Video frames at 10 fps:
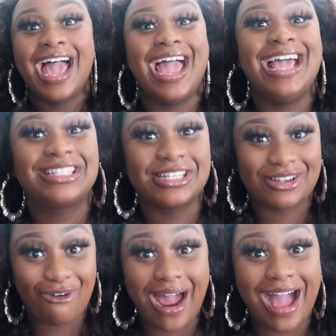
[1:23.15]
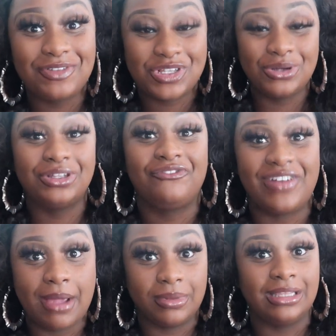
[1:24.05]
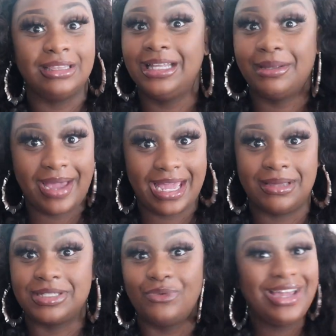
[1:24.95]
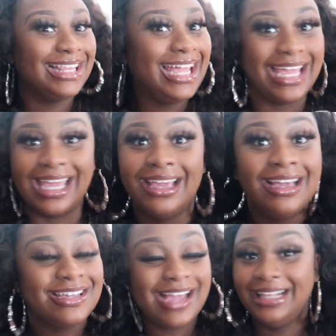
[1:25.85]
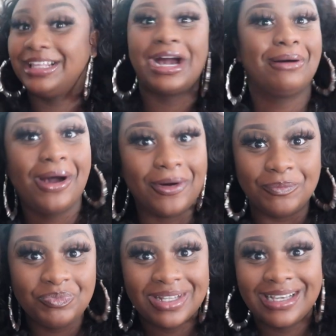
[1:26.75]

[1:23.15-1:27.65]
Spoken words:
And subscribe to the family Lena babes. We lit. Y'all need to come on.